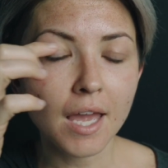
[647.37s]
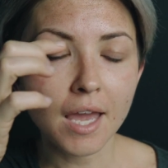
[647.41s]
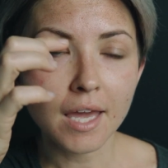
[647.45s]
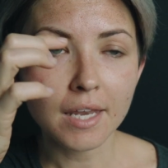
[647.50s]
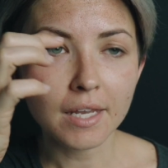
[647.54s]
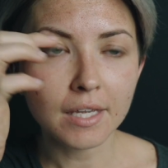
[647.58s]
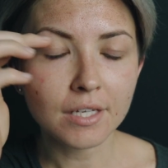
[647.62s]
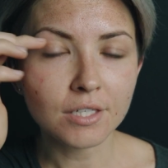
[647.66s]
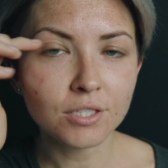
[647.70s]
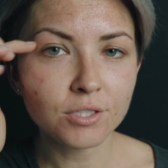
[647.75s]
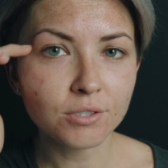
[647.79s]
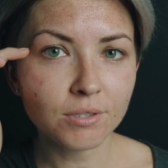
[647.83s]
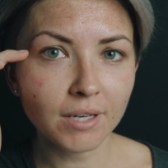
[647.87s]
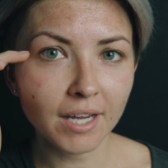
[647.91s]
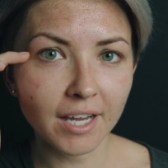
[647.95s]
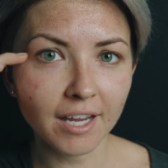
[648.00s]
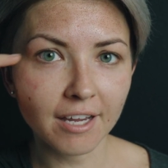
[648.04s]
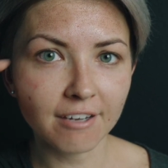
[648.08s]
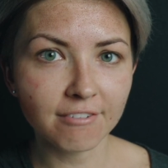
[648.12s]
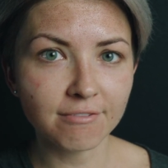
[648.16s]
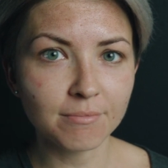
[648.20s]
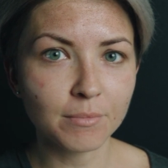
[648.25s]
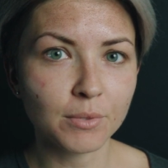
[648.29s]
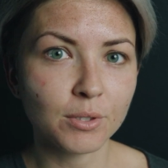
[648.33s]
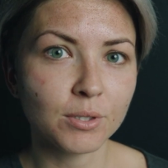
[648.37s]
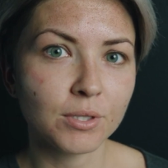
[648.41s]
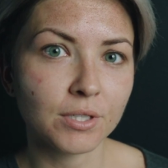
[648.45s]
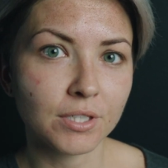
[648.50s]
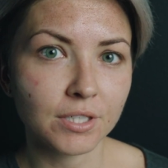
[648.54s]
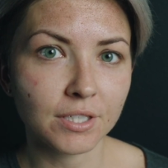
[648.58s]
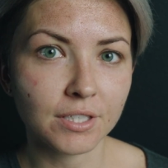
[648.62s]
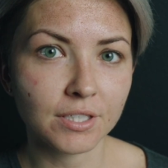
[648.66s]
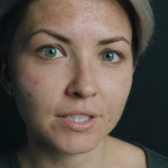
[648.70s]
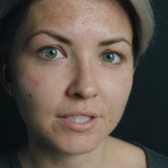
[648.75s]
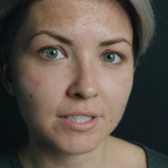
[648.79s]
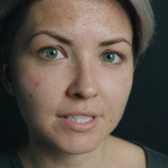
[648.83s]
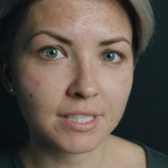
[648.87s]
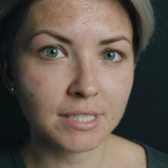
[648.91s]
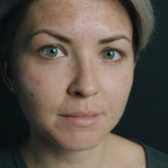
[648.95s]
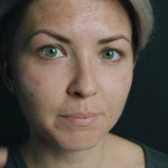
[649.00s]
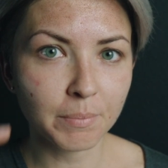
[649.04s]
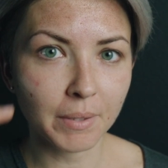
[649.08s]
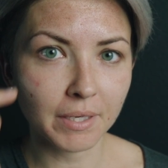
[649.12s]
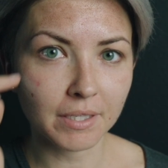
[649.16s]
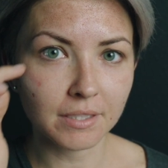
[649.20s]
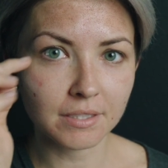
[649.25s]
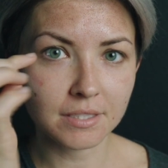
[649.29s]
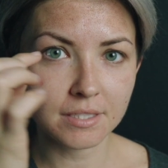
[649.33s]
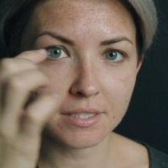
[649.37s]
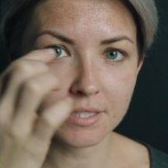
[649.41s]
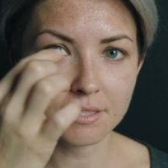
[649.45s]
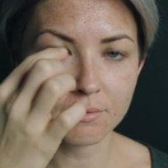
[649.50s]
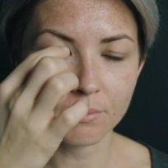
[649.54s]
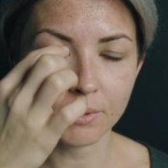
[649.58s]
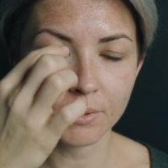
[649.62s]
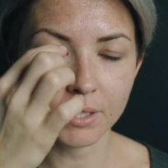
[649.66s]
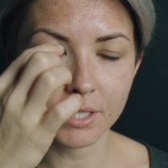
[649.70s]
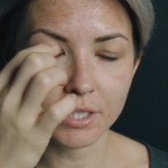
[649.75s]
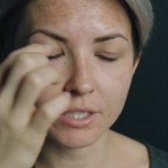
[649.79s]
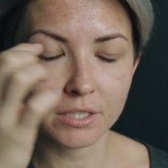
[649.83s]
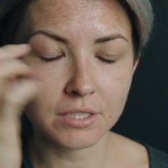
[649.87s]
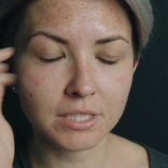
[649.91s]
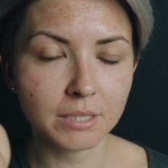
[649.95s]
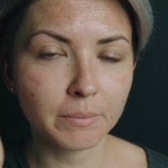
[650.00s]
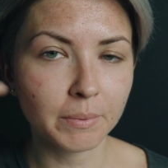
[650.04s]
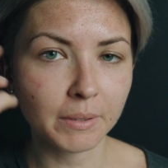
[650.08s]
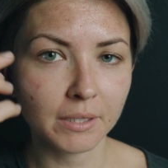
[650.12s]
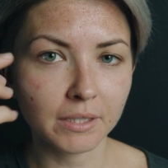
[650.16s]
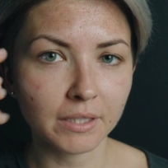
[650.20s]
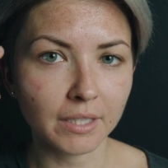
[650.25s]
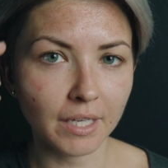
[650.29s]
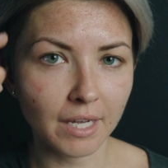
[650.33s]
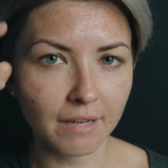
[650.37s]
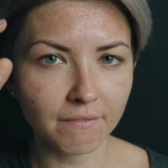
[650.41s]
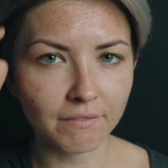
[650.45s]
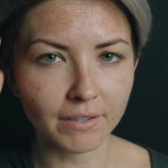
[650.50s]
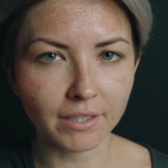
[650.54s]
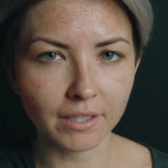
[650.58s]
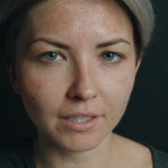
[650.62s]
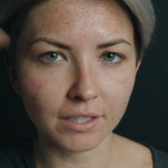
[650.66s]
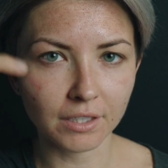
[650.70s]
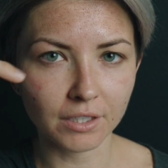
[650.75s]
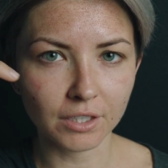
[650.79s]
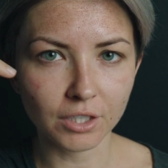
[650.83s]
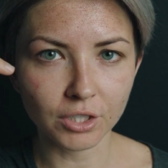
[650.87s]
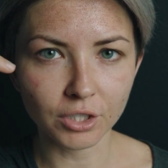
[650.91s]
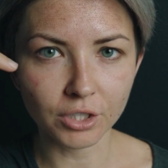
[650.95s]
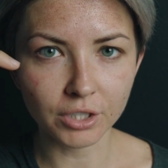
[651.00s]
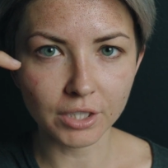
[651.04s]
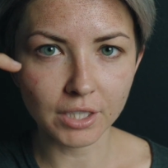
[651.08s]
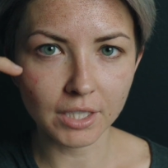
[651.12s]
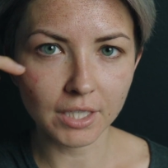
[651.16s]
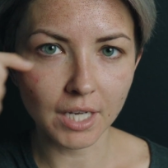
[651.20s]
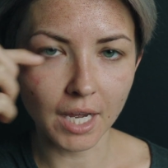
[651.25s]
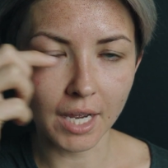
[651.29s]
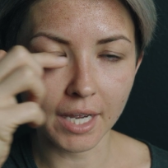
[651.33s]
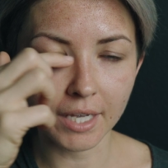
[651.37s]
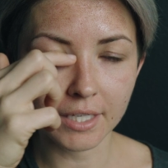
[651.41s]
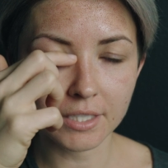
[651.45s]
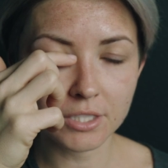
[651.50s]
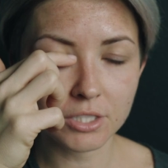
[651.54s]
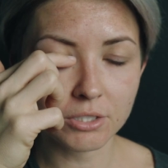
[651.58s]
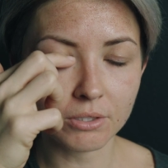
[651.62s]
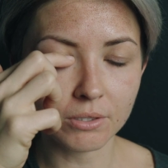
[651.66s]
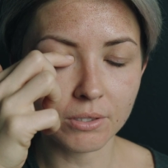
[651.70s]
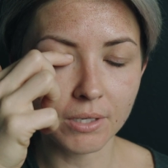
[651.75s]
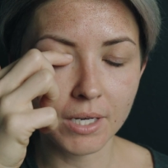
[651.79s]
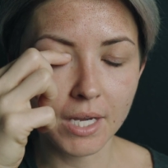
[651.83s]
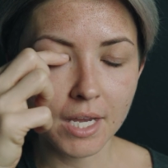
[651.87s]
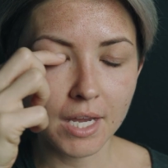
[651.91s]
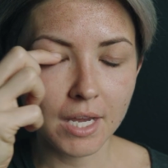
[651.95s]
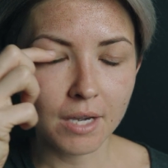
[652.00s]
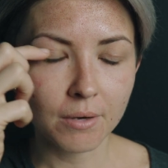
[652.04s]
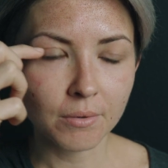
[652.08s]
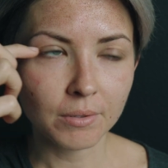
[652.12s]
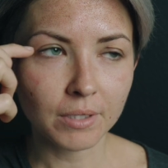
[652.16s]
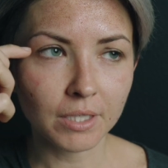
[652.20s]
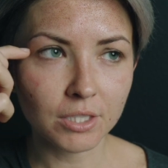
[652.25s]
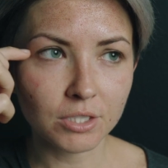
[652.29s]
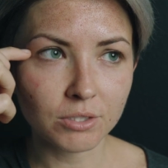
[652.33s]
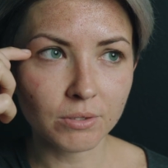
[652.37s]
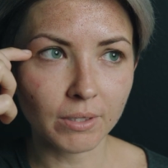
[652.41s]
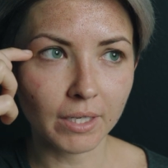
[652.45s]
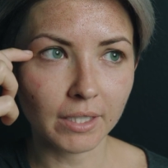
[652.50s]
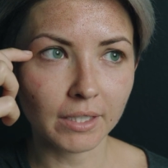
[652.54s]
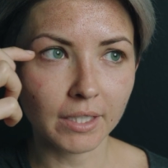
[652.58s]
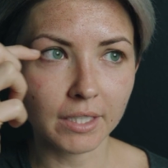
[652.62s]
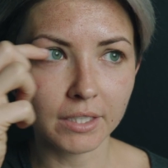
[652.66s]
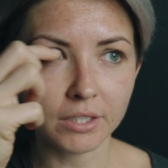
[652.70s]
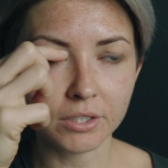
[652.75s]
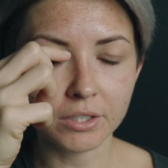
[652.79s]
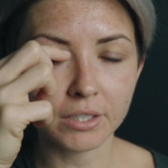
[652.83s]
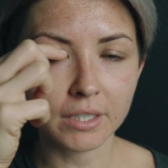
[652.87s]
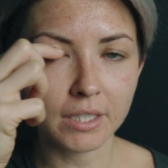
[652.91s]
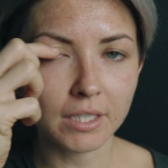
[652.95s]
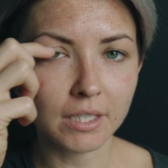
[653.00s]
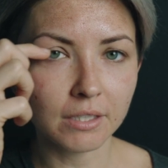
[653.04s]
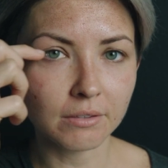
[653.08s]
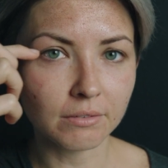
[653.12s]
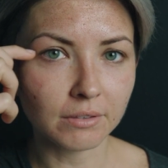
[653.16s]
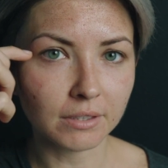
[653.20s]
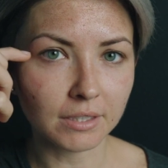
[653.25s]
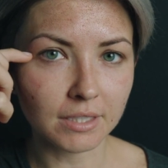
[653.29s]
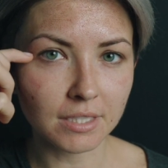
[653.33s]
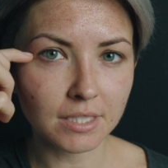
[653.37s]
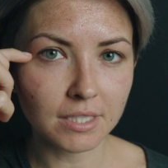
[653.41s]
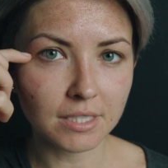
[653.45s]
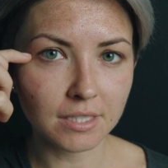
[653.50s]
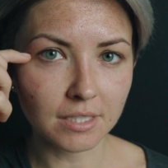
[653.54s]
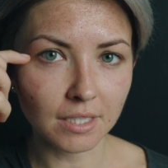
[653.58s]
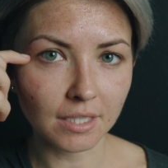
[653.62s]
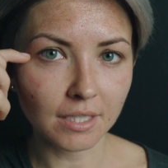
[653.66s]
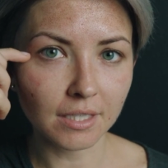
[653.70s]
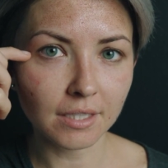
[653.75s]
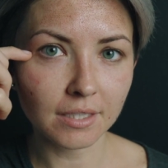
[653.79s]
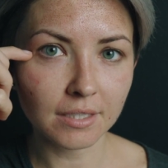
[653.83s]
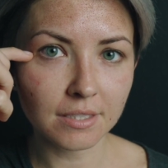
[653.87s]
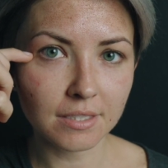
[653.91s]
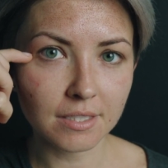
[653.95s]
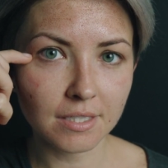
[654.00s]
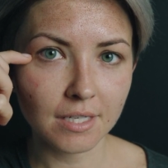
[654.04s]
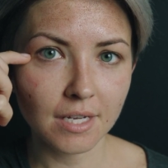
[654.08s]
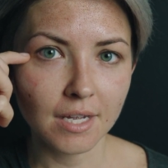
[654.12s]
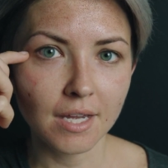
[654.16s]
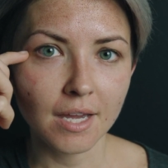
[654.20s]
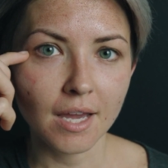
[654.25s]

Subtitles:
and I do have more space where typically I have like a hooded eye, so when I do eyeliner you can't really see it.